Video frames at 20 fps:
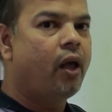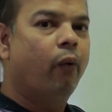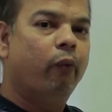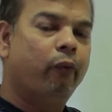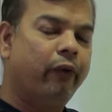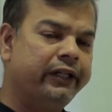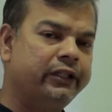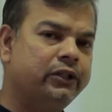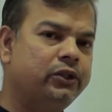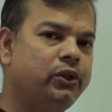
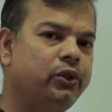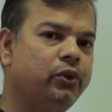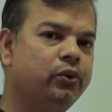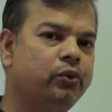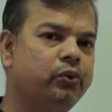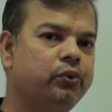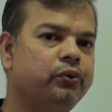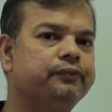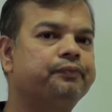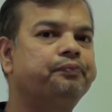Once you
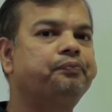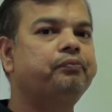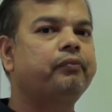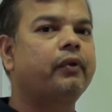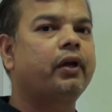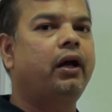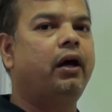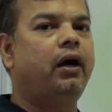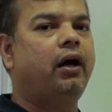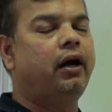
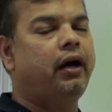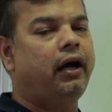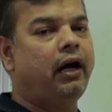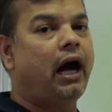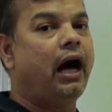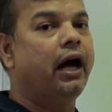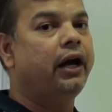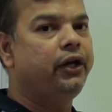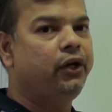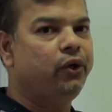
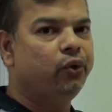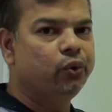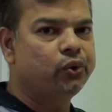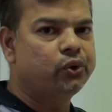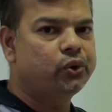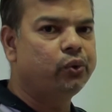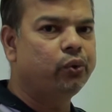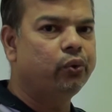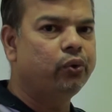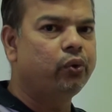are used
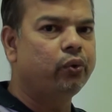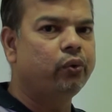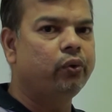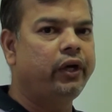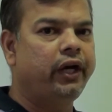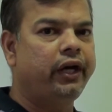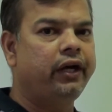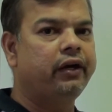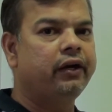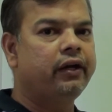to
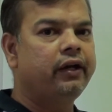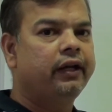it,